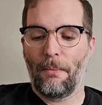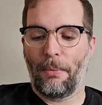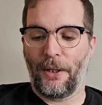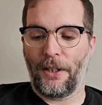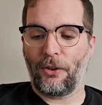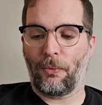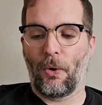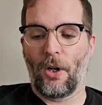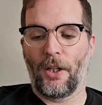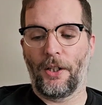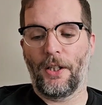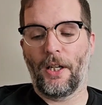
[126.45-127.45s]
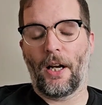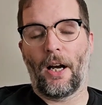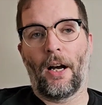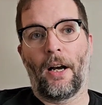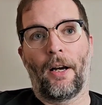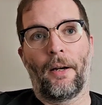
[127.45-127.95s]
But this one,
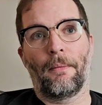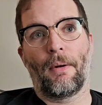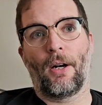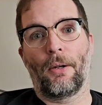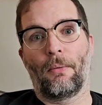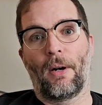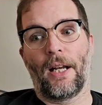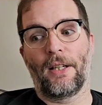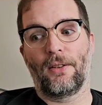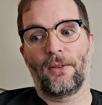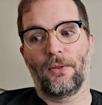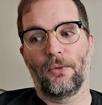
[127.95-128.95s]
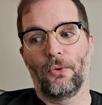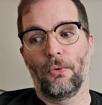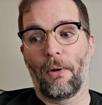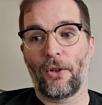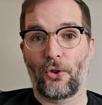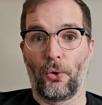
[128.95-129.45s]
um, I read
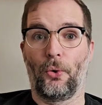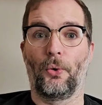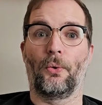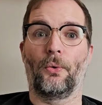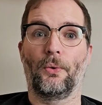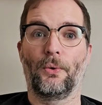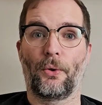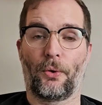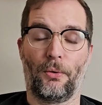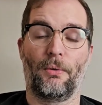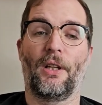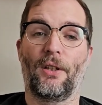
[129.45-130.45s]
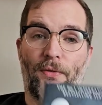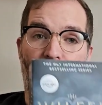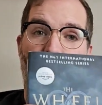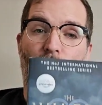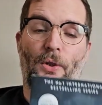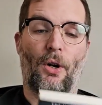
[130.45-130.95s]
almost all through this
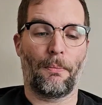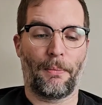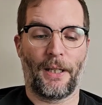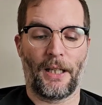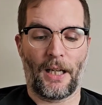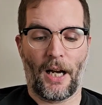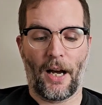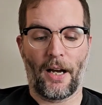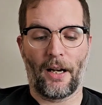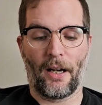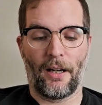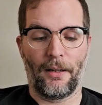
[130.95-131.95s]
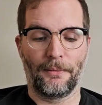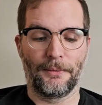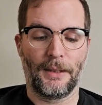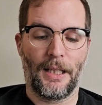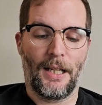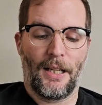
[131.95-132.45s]
physical copy.
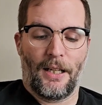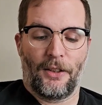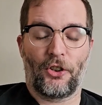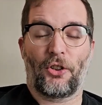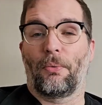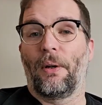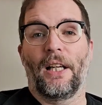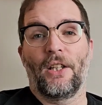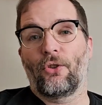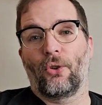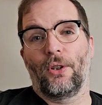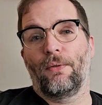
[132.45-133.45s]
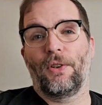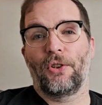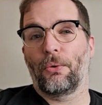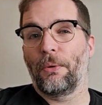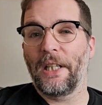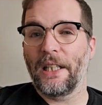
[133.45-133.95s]
Um, just really enjoying the
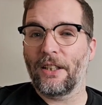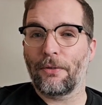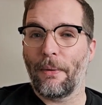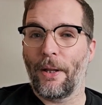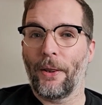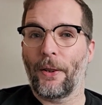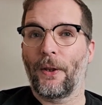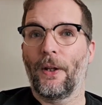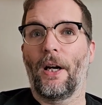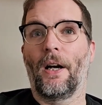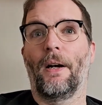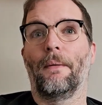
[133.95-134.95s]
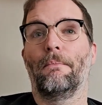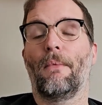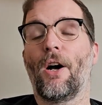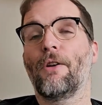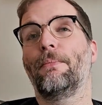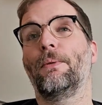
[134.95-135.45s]
physical reading this month. Uh,
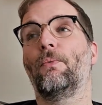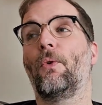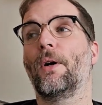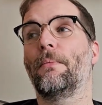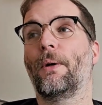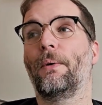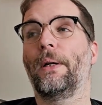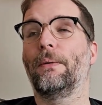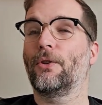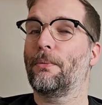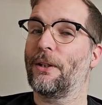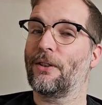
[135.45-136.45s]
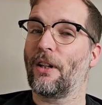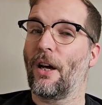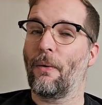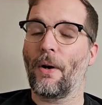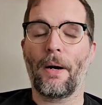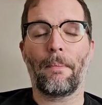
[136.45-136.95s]
might have been why my reading was a bit
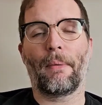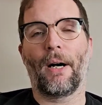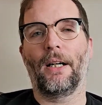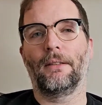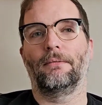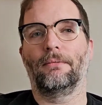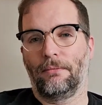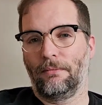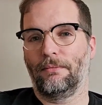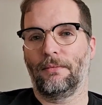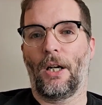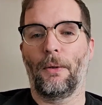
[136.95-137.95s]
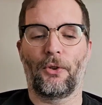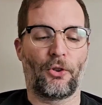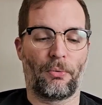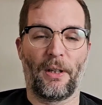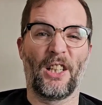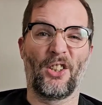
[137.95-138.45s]
slower, but I was
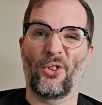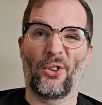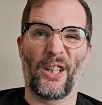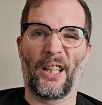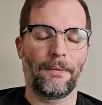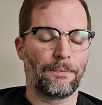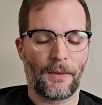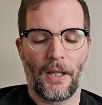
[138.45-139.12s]
just really enjoying it.